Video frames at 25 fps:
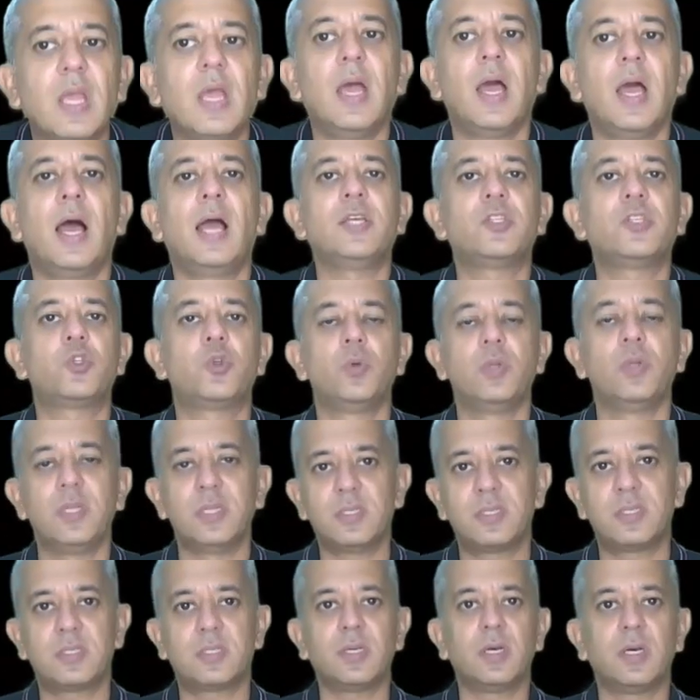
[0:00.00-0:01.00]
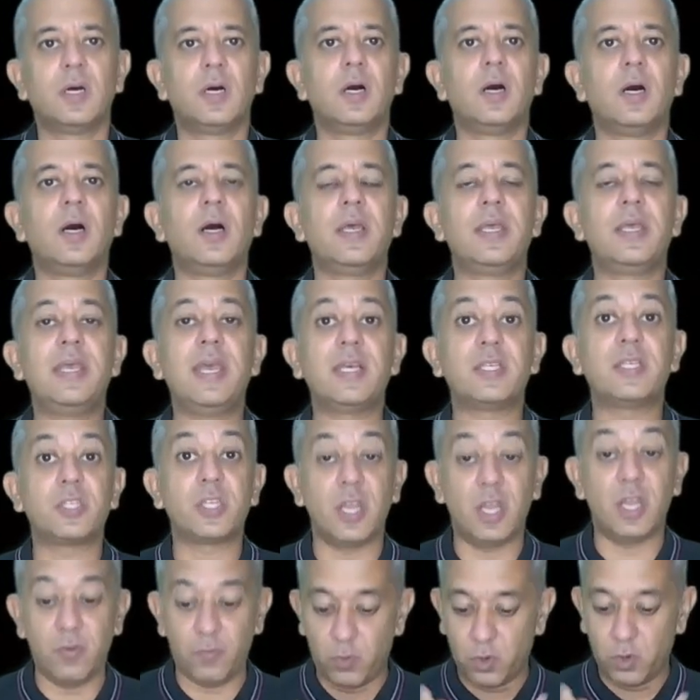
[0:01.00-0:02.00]
Hi students,
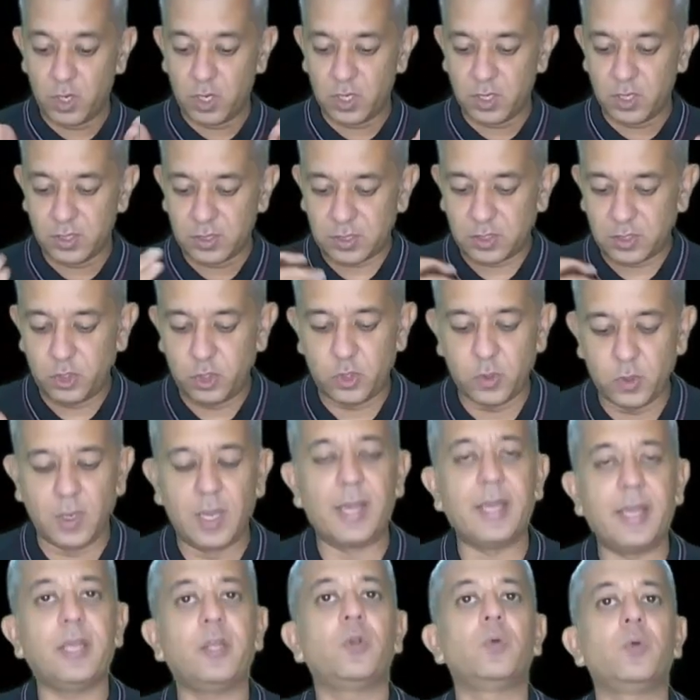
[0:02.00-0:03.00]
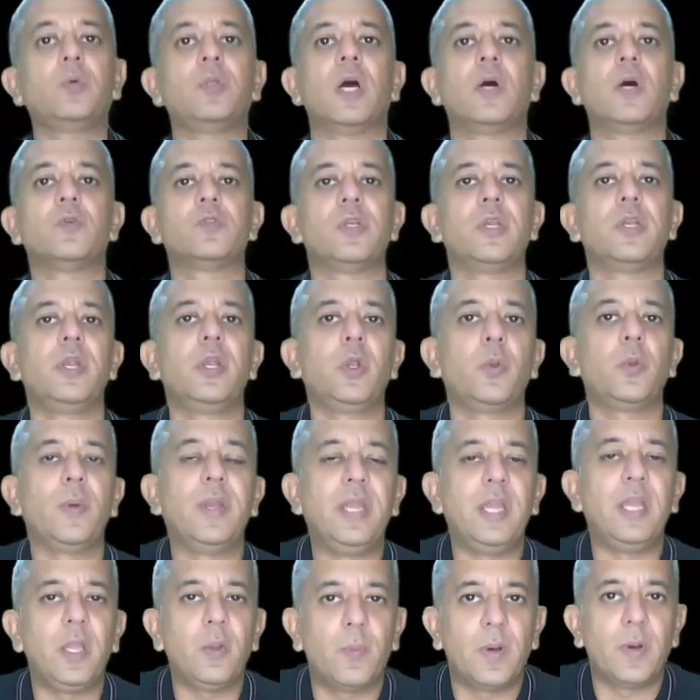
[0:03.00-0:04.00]
yesterday was July
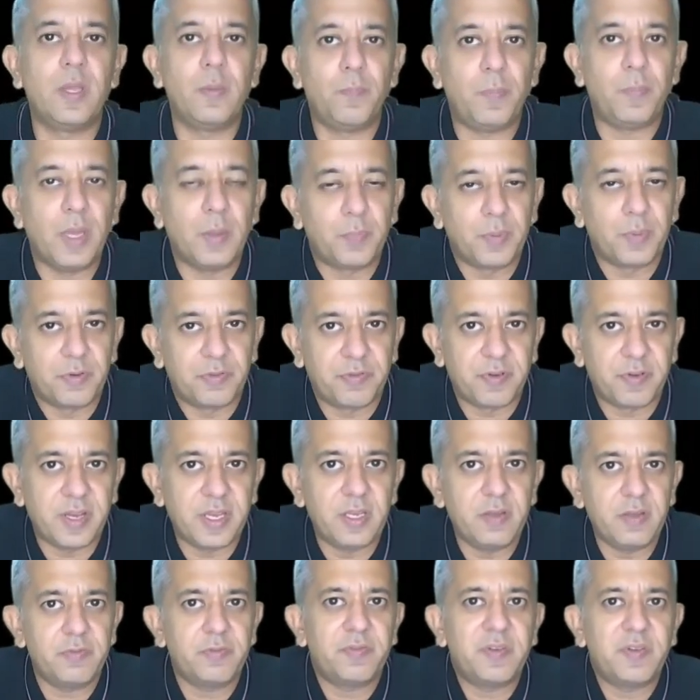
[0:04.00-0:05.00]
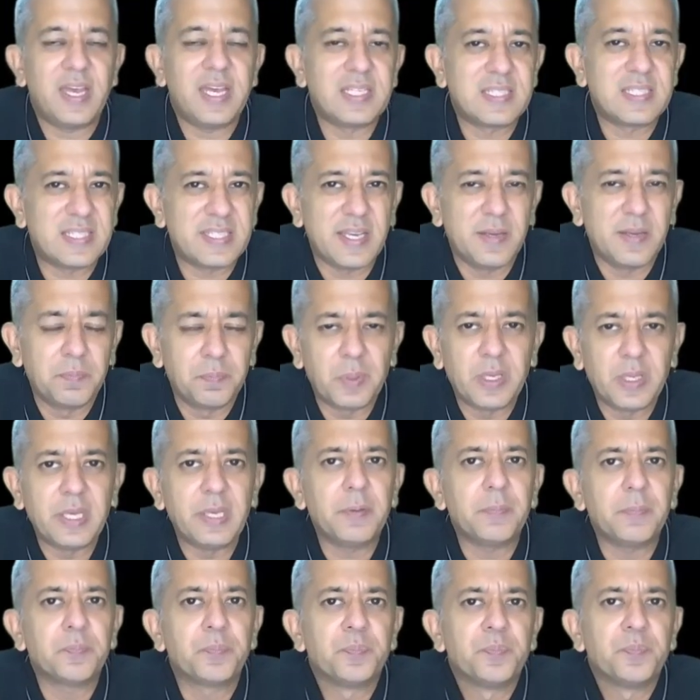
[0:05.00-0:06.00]
2021, paper 5,
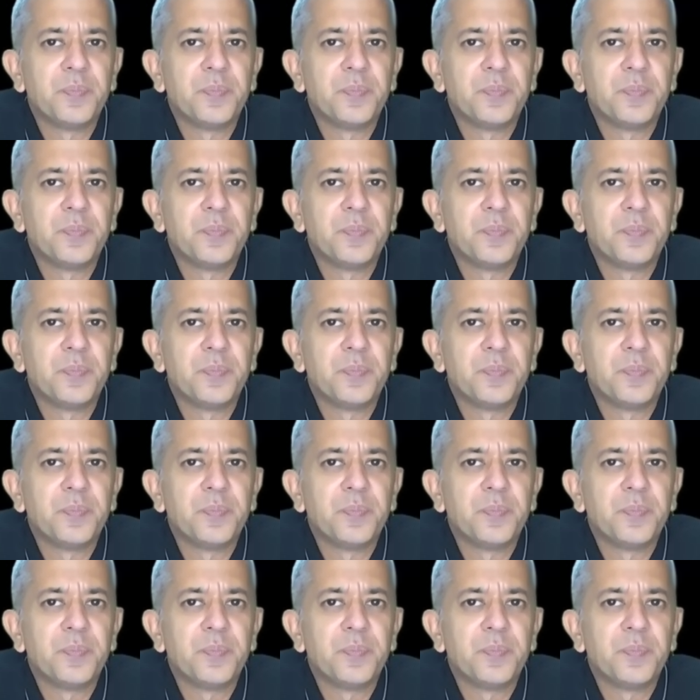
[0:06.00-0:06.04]
SCMPE.